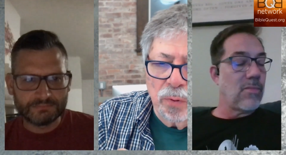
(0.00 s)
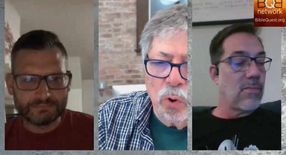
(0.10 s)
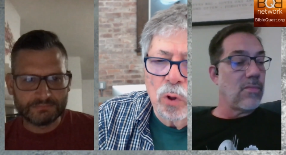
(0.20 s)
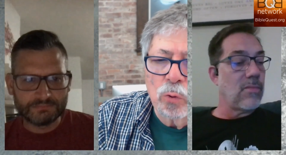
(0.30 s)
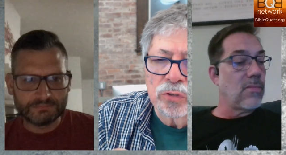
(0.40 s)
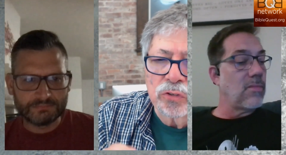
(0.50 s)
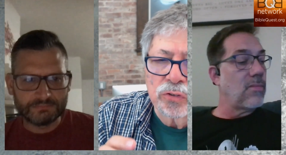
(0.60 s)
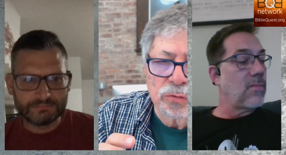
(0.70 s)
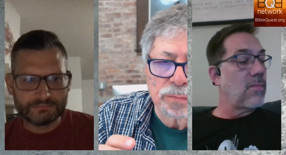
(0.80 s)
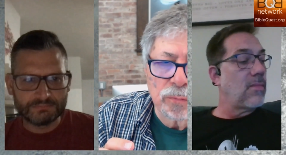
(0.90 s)
Speaker 1: Paul
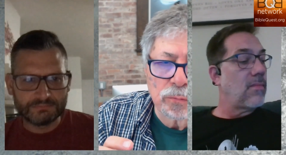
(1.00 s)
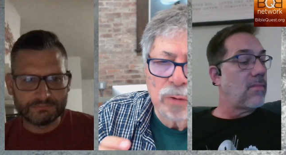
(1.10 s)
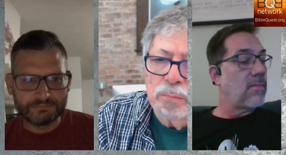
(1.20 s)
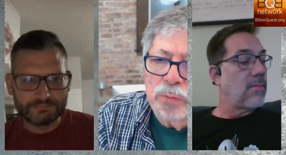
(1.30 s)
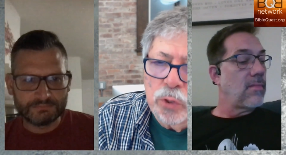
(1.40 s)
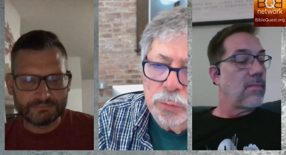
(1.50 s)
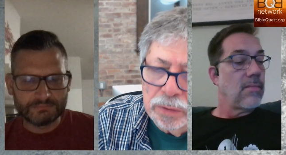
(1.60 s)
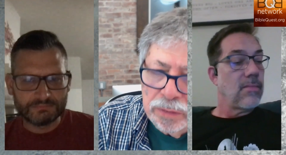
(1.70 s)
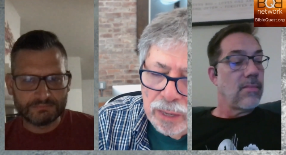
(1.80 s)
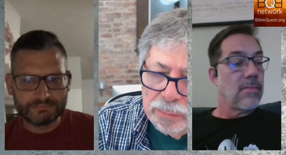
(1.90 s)
was
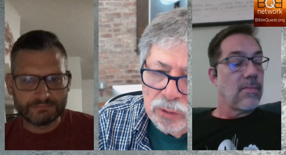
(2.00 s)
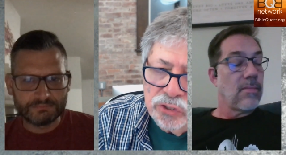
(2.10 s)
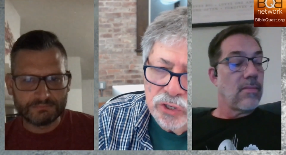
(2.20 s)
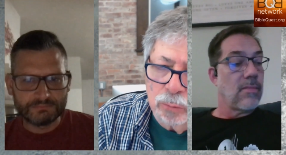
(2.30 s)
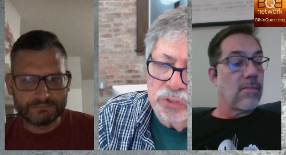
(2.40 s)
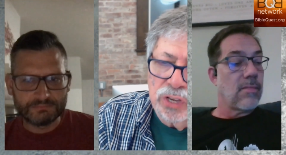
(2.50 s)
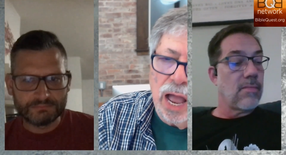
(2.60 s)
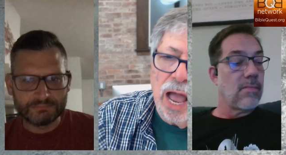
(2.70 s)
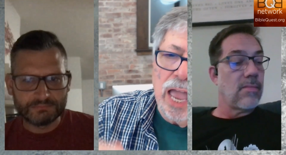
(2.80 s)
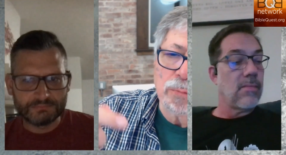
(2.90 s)
rebuking them because someone said,
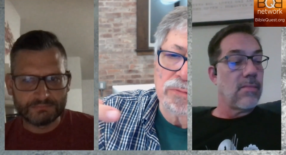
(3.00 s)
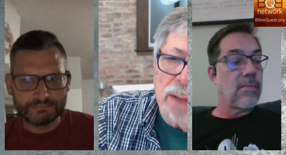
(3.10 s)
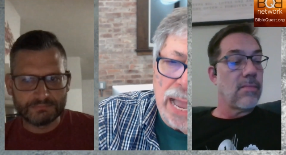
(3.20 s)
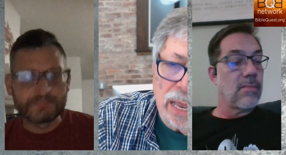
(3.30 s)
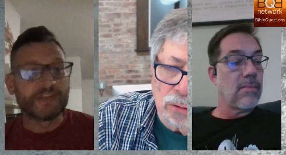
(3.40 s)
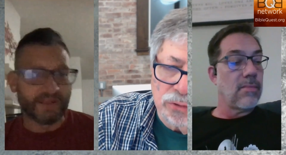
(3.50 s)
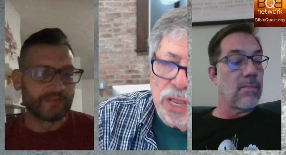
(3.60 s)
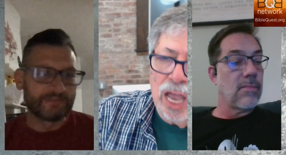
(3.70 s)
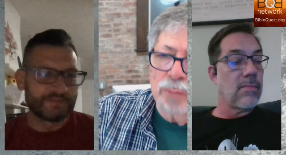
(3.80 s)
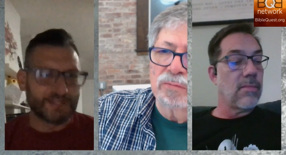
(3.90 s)
"I am Apollos. Yeah,
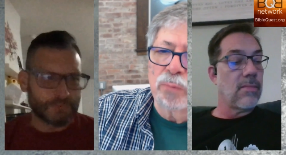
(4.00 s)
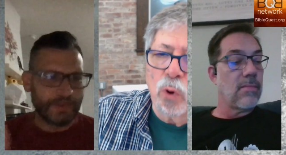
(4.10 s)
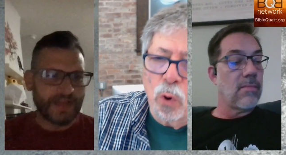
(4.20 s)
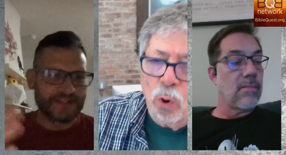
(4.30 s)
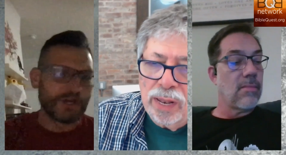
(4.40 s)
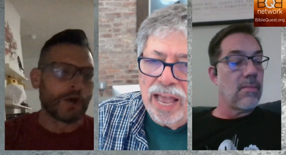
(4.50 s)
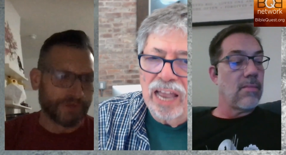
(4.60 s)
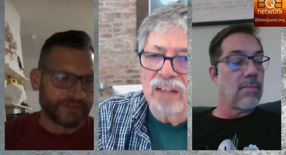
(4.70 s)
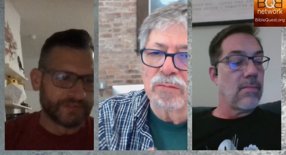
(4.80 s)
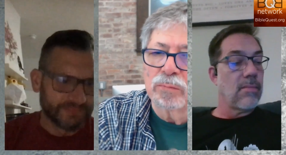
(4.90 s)
I am that's Paul, where that's
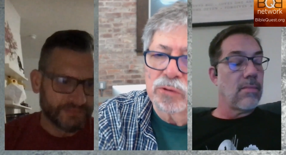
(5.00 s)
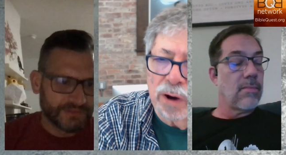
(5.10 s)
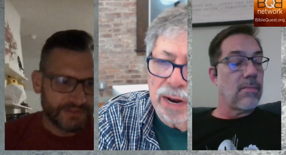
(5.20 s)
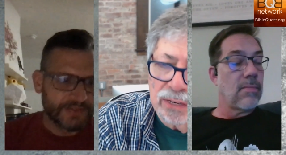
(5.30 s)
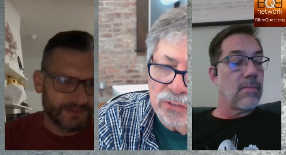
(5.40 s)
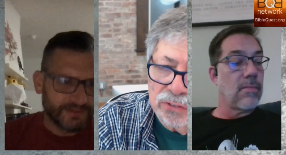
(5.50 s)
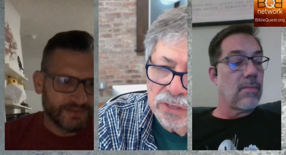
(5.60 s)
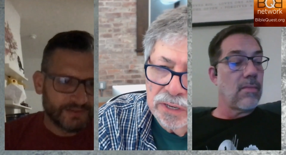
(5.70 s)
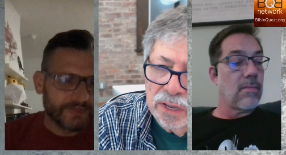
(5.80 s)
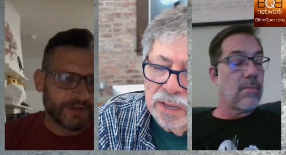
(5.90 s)
going. I am Christ."
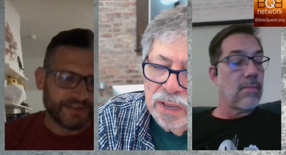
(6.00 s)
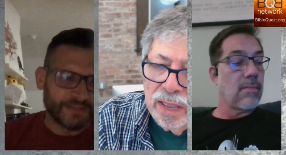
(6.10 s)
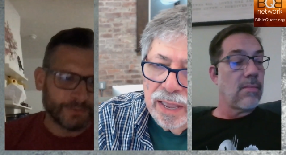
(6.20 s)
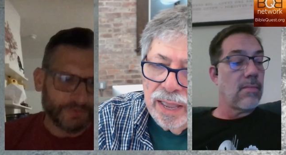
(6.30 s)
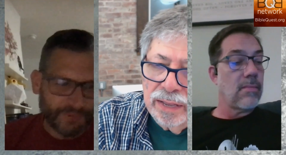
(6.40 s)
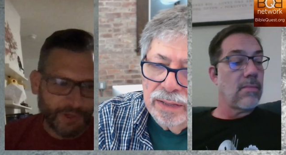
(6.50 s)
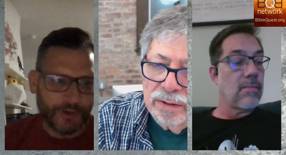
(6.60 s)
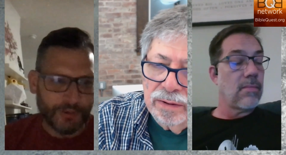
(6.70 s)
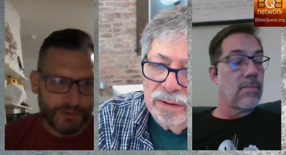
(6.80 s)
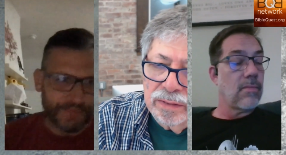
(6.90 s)
Speaker 2: Right. That's what
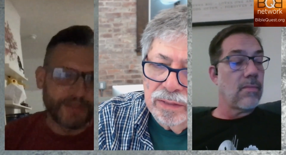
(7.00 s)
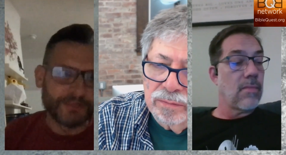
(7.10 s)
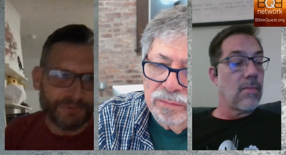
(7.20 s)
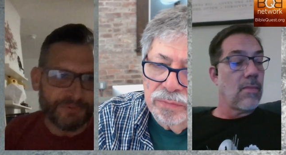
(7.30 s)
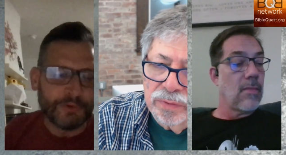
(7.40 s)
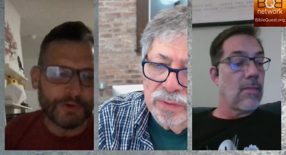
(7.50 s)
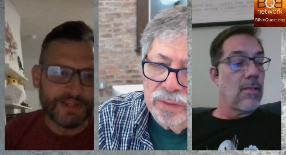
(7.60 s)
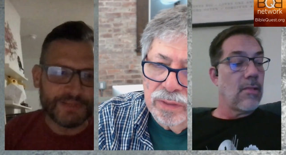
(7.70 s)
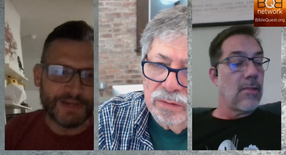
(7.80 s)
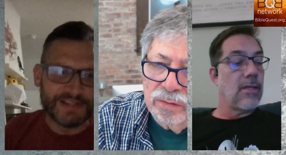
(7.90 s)
Carl brought that up before.
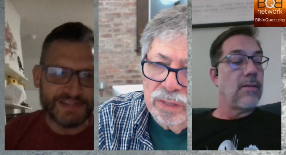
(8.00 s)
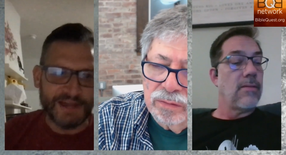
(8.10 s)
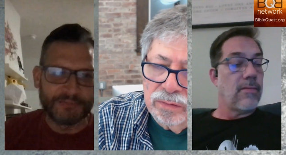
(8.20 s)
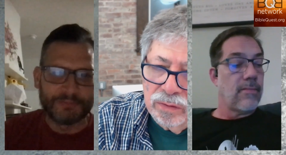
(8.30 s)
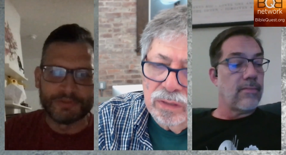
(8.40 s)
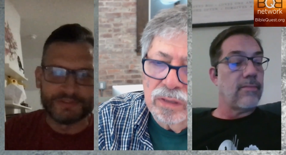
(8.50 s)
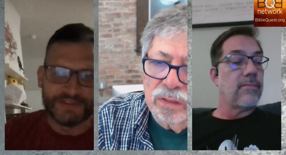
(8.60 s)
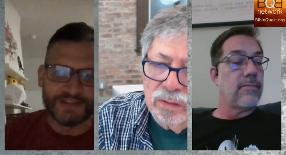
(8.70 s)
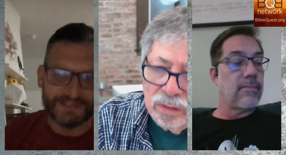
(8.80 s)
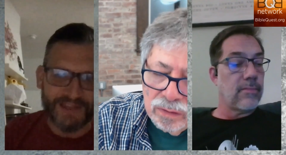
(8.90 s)
That's why I stopped. But
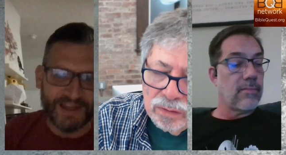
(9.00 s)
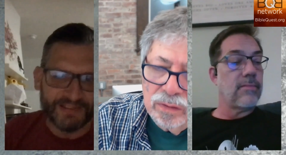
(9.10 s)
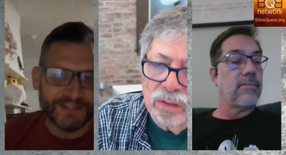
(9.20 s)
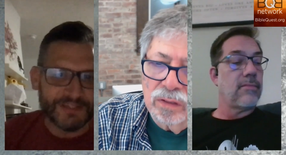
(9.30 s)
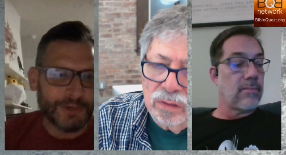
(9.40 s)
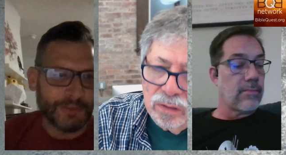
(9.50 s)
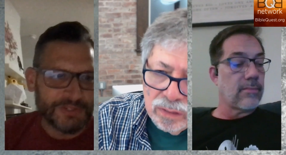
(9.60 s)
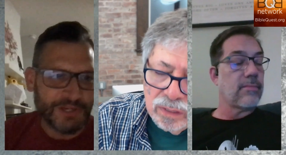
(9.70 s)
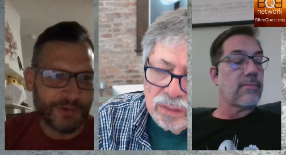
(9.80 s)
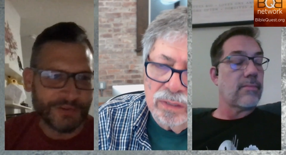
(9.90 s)
that, yeah, that's where he
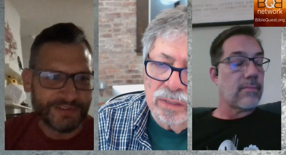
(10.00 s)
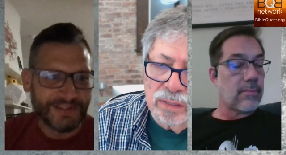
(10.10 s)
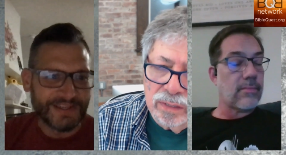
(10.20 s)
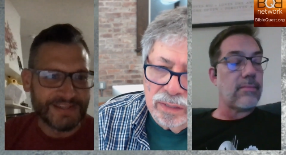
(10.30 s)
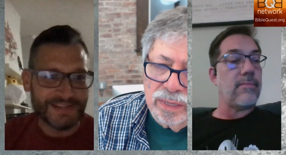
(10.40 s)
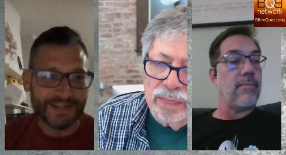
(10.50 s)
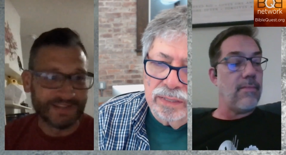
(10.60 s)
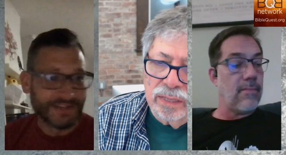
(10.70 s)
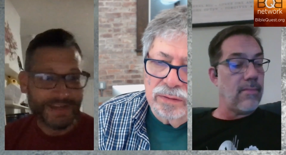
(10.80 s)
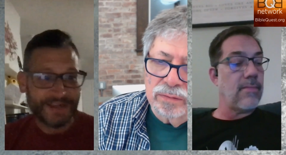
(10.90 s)
was going. Like he's
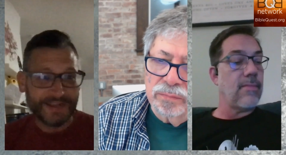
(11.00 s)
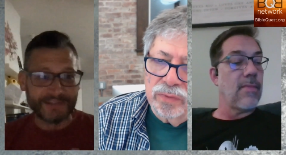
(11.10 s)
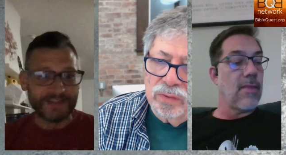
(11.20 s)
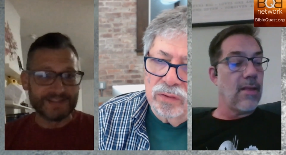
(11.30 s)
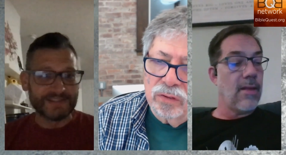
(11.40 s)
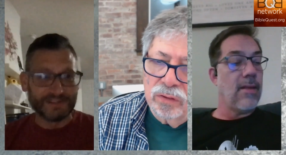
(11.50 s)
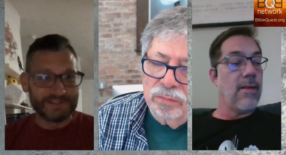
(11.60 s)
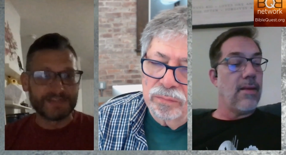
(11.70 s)
saying, it has not.